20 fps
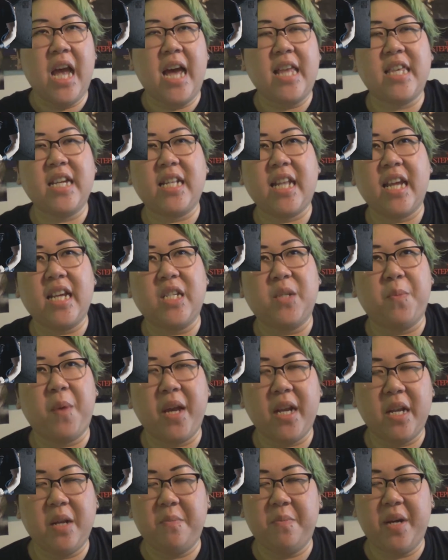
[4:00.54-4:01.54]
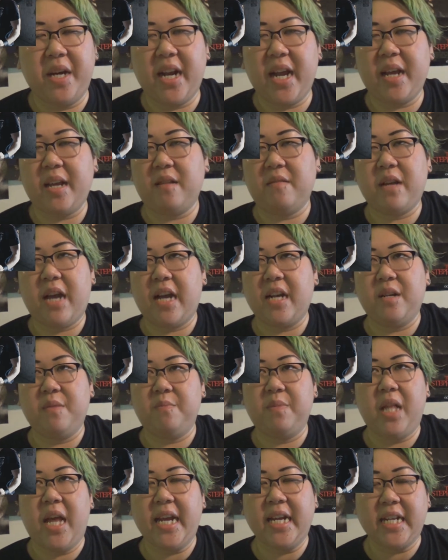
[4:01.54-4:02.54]
I think they explained it, but I kind
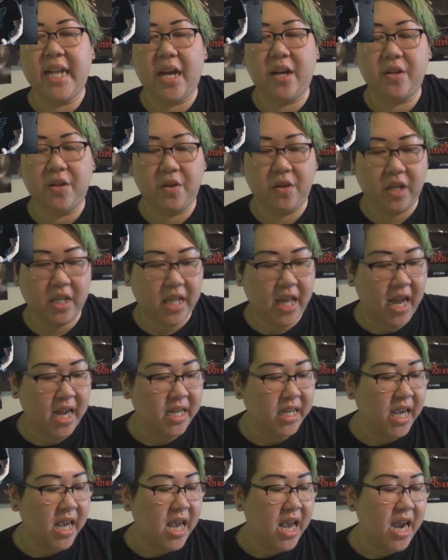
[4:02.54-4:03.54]
of blanked out during that.